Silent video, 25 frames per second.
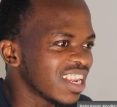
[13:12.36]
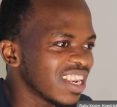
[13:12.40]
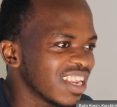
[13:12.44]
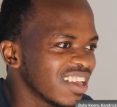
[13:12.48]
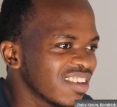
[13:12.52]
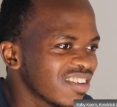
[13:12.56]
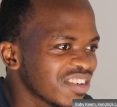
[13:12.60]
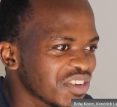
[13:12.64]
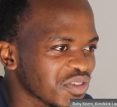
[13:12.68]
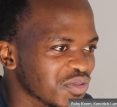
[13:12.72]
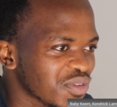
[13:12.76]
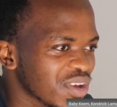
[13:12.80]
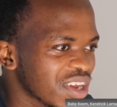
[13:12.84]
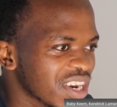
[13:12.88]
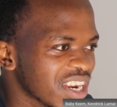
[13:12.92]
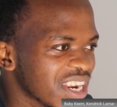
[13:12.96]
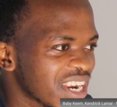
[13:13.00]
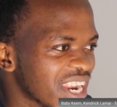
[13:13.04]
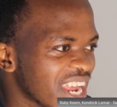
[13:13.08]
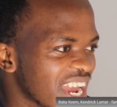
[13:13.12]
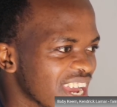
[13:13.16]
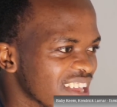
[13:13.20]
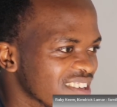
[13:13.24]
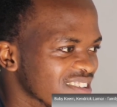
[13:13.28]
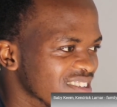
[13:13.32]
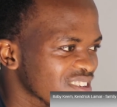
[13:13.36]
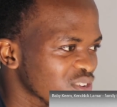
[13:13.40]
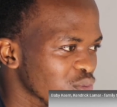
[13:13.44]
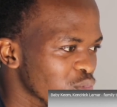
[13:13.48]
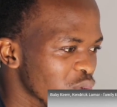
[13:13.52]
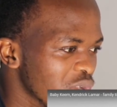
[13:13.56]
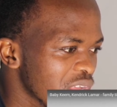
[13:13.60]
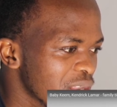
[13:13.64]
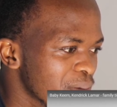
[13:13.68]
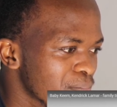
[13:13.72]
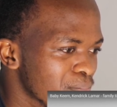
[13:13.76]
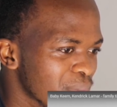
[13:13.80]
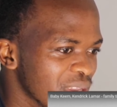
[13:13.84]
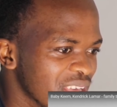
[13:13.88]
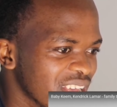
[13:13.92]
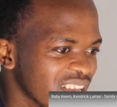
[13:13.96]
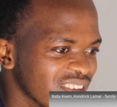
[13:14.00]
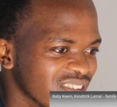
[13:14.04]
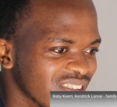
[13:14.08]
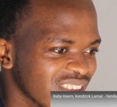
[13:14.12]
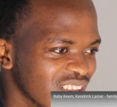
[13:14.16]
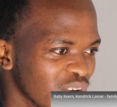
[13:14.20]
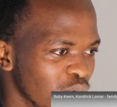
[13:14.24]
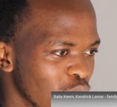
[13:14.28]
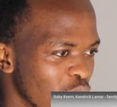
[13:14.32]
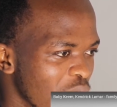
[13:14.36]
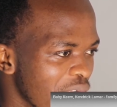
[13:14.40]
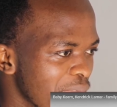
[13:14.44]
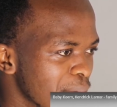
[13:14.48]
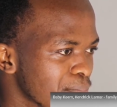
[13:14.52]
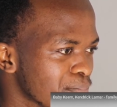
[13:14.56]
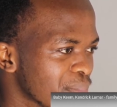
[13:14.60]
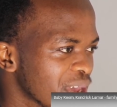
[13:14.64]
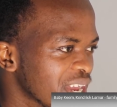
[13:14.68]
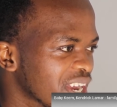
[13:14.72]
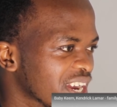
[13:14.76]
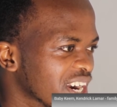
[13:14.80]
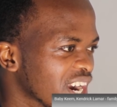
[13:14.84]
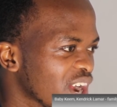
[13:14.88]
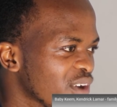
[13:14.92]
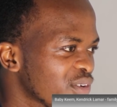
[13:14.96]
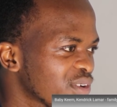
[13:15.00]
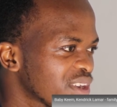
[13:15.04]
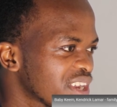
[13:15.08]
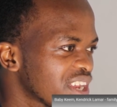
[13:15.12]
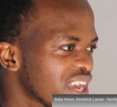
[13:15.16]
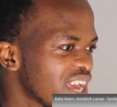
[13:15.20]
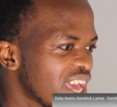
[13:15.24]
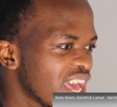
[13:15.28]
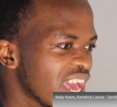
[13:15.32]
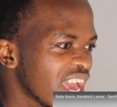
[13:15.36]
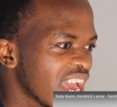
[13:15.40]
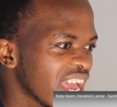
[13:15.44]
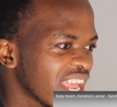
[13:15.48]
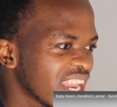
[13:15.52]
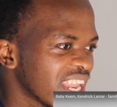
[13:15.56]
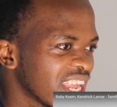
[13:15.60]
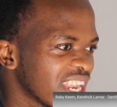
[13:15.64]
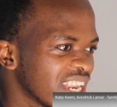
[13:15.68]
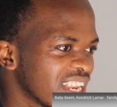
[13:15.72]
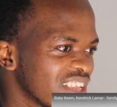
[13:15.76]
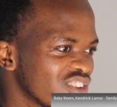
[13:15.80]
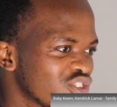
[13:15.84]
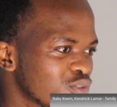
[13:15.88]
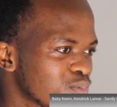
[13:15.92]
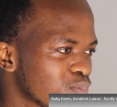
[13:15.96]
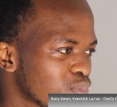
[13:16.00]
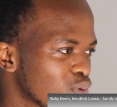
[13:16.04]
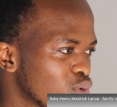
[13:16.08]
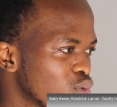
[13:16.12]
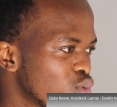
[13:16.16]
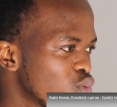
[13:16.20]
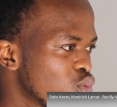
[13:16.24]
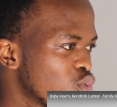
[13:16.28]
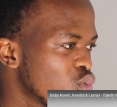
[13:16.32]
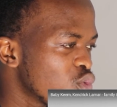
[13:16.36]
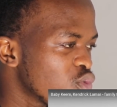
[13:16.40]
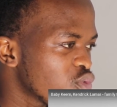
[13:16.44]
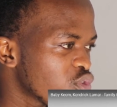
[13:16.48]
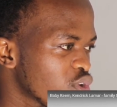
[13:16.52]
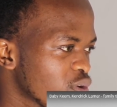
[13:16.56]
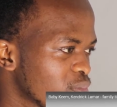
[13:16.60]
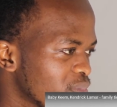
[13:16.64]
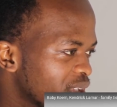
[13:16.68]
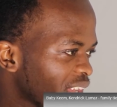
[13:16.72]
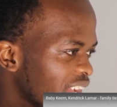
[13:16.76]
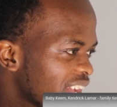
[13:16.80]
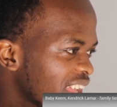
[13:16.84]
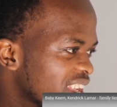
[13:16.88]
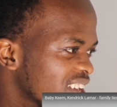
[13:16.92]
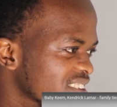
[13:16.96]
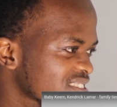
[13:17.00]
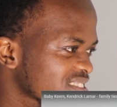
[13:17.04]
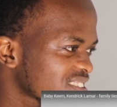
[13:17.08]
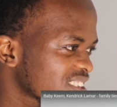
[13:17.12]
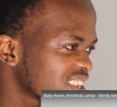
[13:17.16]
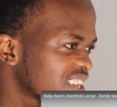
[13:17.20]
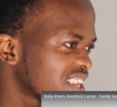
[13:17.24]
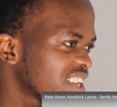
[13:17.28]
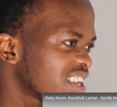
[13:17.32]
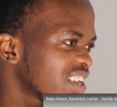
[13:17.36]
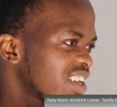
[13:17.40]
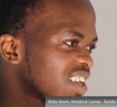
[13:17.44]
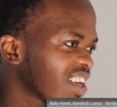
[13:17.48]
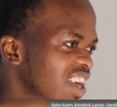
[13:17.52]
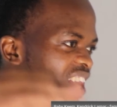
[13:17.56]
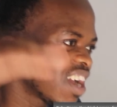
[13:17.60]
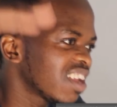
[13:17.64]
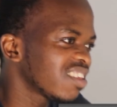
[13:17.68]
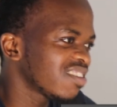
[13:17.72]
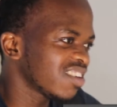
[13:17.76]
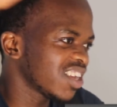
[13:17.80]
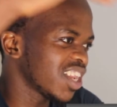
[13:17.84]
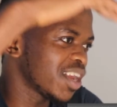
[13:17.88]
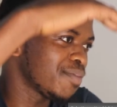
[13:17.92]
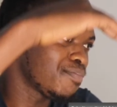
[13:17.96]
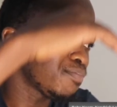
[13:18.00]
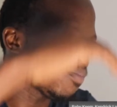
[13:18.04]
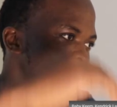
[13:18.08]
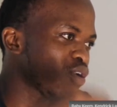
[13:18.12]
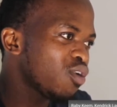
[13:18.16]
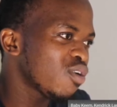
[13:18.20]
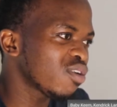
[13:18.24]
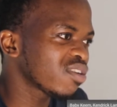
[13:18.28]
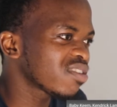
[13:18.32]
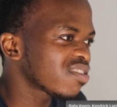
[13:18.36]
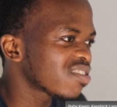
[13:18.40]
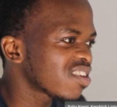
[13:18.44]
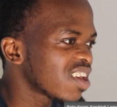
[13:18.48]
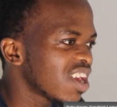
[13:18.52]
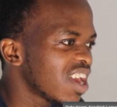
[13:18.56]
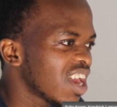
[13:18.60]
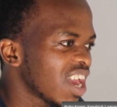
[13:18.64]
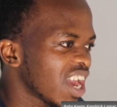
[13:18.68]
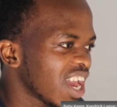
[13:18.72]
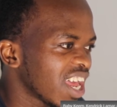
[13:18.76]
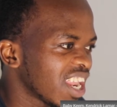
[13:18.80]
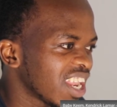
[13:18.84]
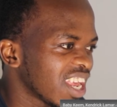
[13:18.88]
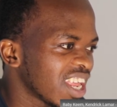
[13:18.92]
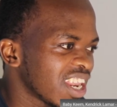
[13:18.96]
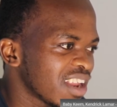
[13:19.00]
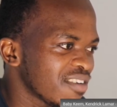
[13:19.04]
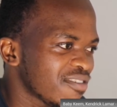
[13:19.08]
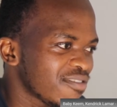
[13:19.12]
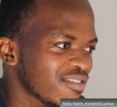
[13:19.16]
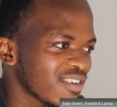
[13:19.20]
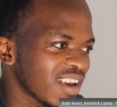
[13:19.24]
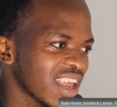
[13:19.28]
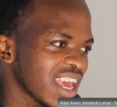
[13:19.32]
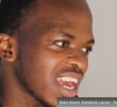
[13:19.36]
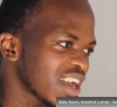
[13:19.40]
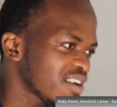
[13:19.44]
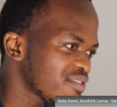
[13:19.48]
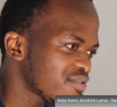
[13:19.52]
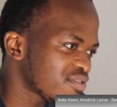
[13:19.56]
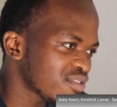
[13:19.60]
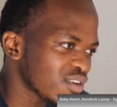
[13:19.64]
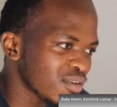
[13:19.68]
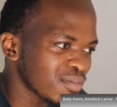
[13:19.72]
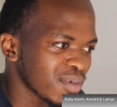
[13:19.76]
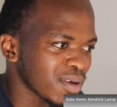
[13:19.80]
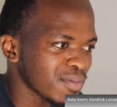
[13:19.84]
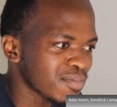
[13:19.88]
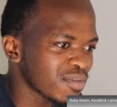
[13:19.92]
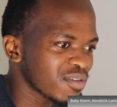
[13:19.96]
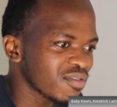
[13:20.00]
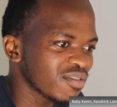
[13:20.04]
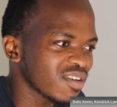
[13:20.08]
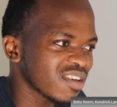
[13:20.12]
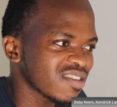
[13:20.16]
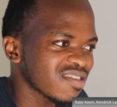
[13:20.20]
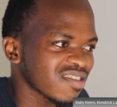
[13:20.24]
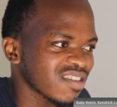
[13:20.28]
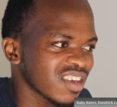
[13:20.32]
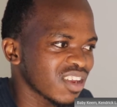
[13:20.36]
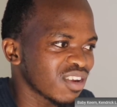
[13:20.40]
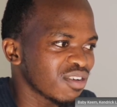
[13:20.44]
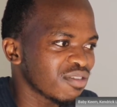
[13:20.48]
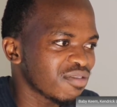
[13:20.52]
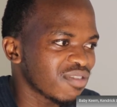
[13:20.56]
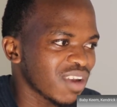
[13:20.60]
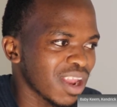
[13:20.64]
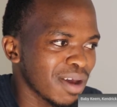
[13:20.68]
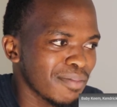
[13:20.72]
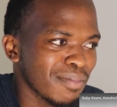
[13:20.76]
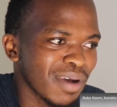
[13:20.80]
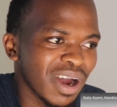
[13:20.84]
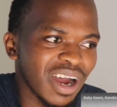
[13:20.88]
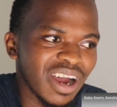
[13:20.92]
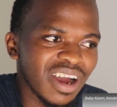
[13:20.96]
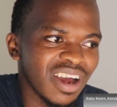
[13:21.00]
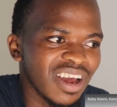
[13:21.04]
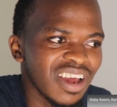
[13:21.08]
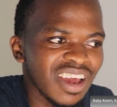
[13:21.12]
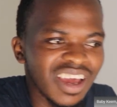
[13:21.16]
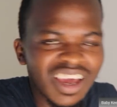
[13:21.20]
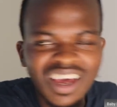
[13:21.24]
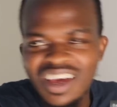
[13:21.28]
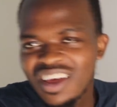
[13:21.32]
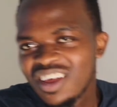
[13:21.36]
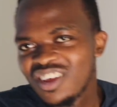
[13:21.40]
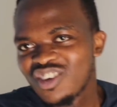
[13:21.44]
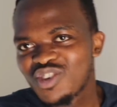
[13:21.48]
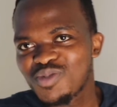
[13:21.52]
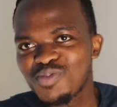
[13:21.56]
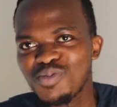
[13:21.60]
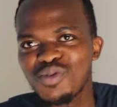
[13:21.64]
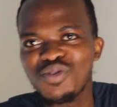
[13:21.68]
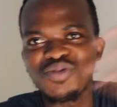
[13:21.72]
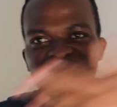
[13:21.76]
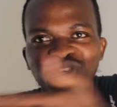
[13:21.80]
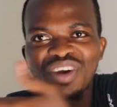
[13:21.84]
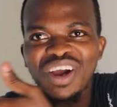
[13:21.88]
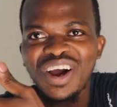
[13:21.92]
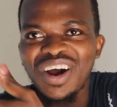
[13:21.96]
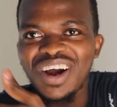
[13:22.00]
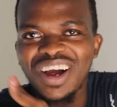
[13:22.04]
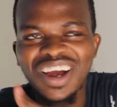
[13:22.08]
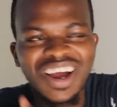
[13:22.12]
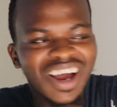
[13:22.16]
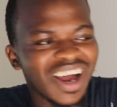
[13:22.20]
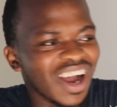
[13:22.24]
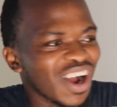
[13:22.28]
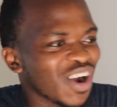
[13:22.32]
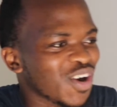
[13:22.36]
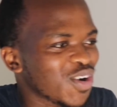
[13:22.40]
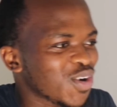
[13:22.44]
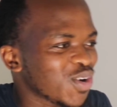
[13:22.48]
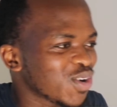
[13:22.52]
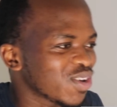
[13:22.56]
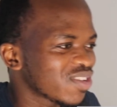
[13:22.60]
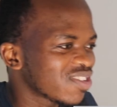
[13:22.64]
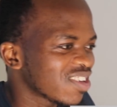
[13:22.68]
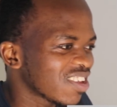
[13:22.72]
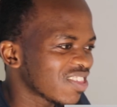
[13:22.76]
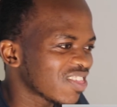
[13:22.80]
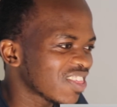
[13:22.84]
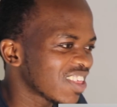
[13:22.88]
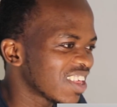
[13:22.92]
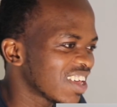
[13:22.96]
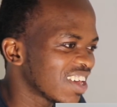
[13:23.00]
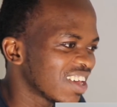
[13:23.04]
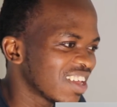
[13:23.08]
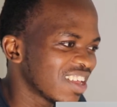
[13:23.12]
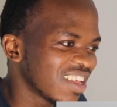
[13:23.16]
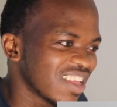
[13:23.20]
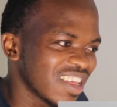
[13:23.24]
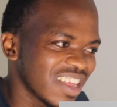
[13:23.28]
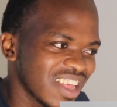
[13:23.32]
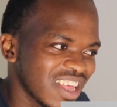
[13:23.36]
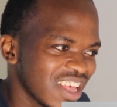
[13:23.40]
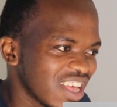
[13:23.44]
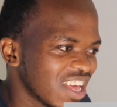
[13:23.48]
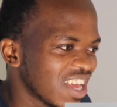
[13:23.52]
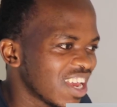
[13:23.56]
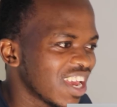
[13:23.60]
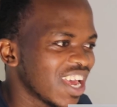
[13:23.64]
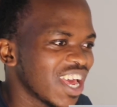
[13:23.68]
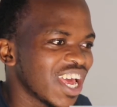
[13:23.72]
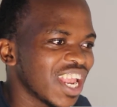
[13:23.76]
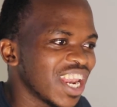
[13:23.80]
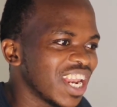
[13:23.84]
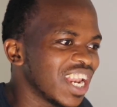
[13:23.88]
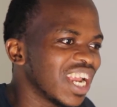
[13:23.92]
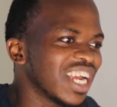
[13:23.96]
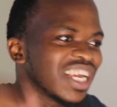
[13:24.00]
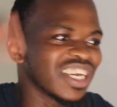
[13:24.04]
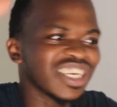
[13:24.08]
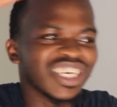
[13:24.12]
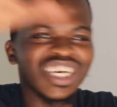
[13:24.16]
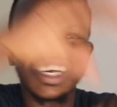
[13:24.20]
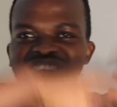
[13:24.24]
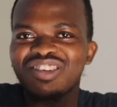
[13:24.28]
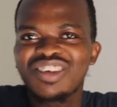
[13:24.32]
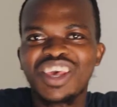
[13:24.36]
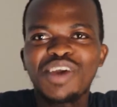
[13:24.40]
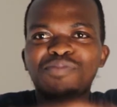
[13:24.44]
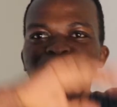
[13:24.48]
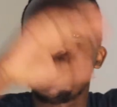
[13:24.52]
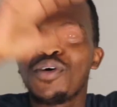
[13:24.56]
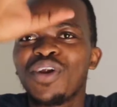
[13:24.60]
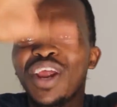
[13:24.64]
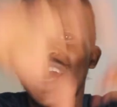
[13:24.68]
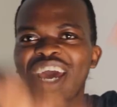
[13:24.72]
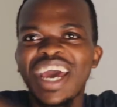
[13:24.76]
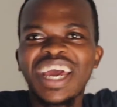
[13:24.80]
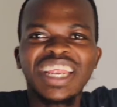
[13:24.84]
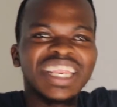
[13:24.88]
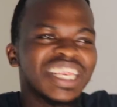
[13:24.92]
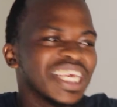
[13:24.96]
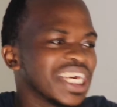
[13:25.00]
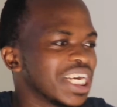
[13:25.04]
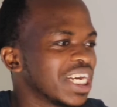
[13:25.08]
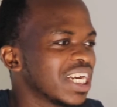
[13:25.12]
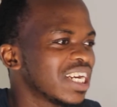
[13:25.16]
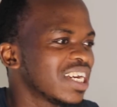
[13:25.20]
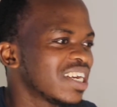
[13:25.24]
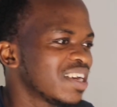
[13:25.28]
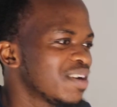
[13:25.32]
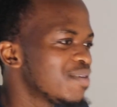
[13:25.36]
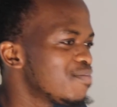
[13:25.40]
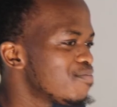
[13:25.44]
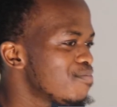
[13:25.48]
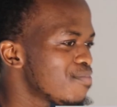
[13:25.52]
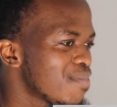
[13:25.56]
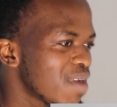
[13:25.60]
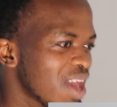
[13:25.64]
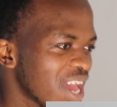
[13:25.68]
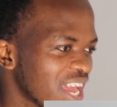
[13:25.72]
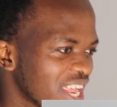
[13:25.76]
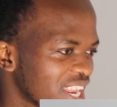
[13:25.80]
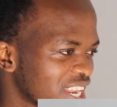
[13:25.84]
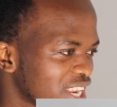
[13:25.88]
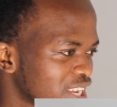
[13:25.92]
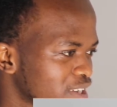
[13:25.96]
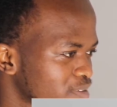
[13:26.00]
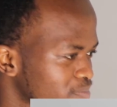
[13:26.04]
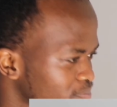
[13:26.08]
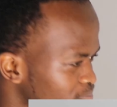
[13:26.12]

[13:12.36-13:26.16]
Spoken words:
This is very nice, well placed, white background, and then this blue from the other scene, right, in a box, and then the flag from the previous scene of Lama. It's moving across the thing. You just keep on adding, man.